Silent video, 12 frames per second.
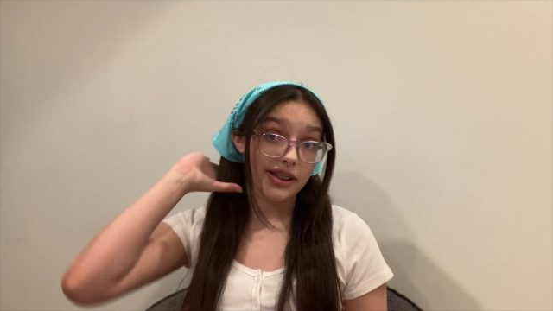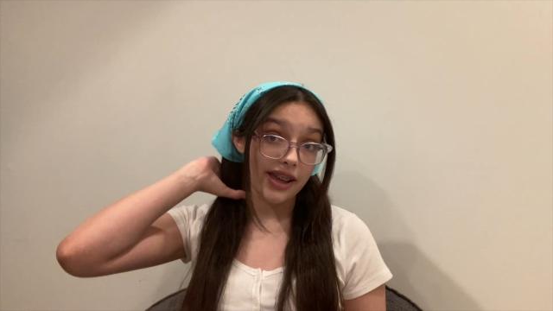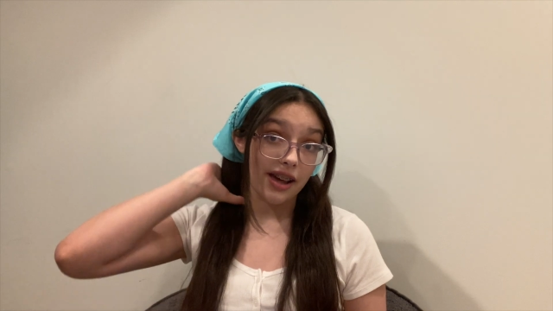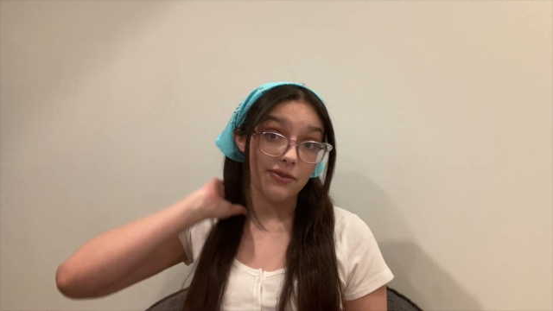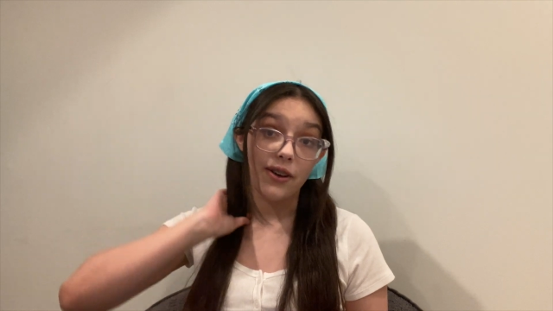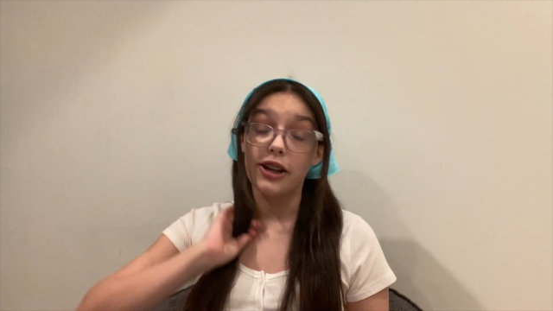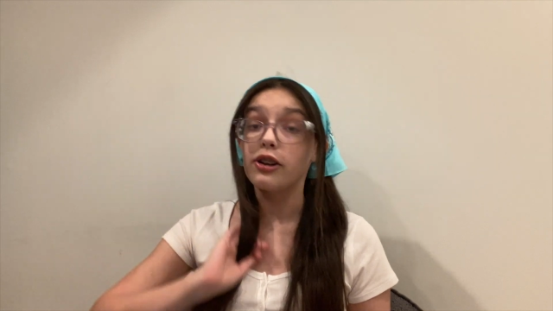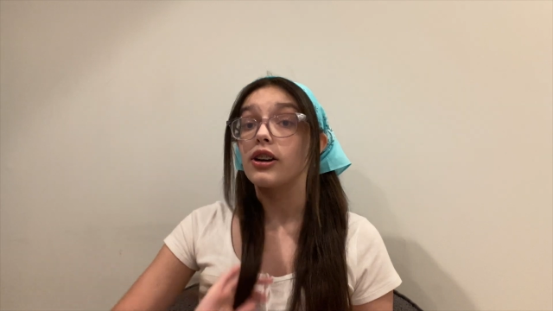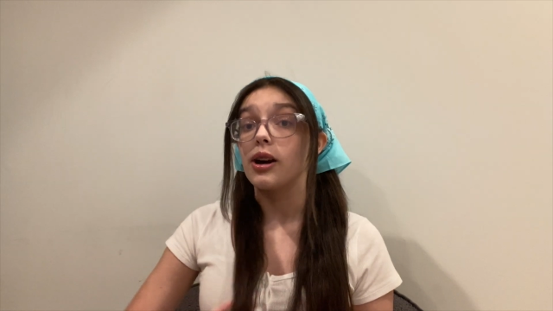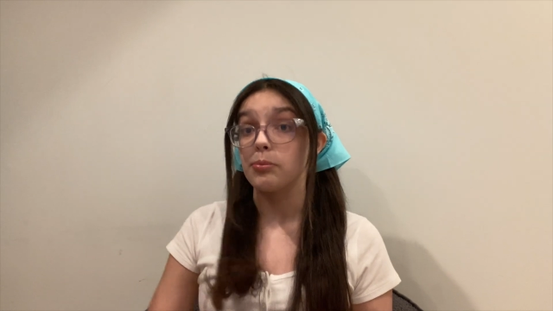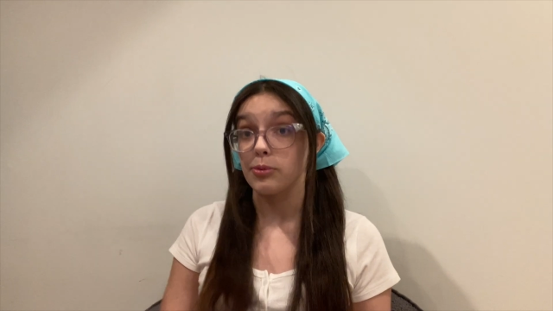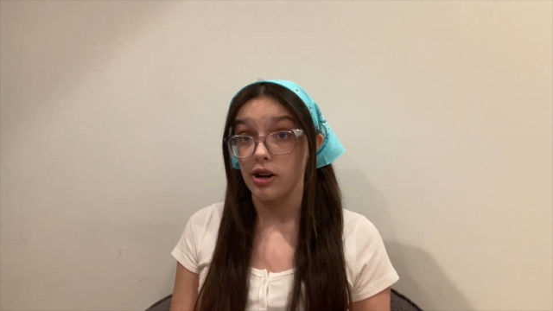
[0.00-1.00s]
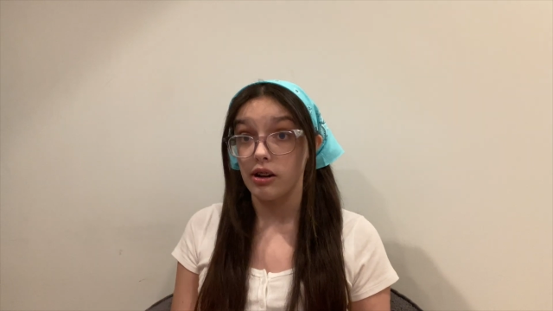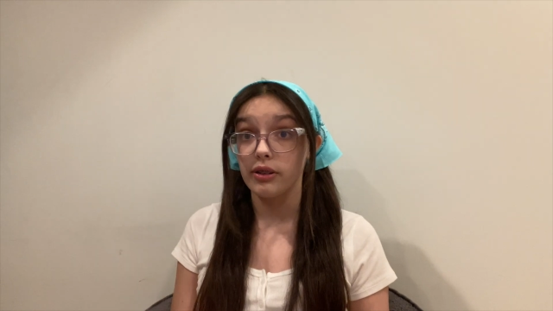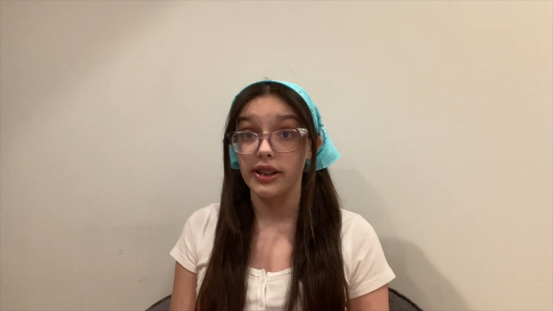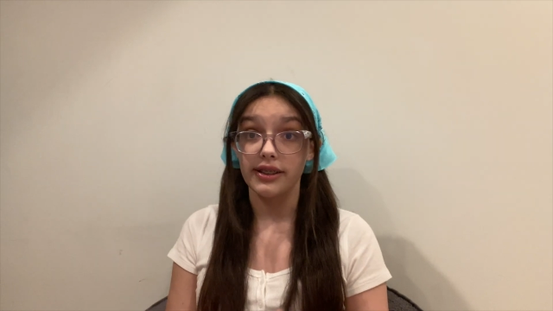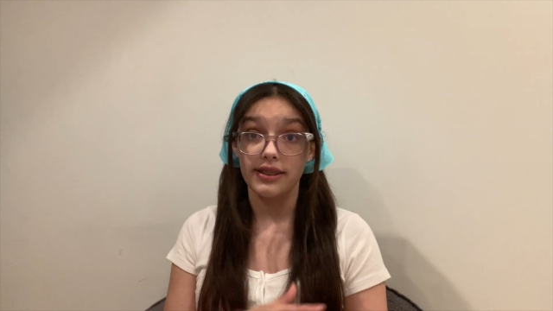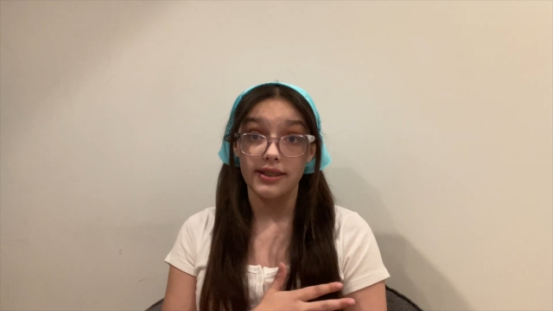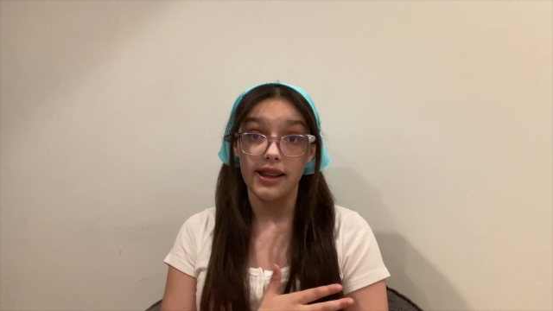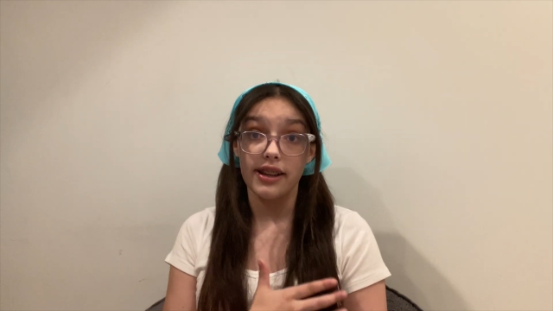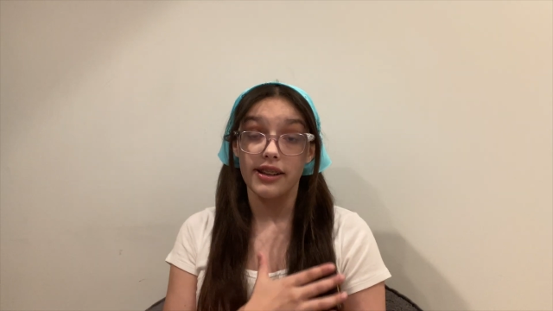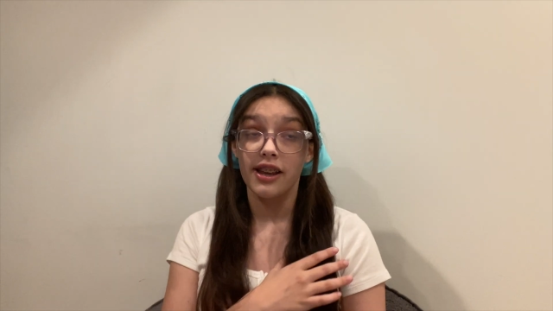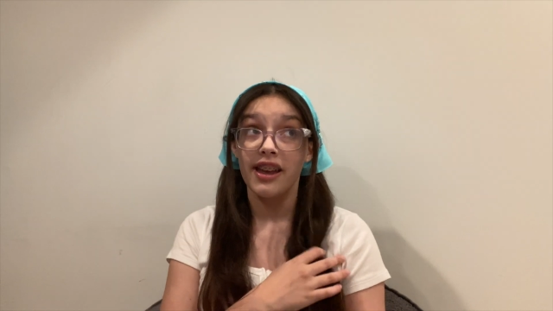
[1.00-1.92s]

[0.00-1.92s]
to get Final Cut Pro instead.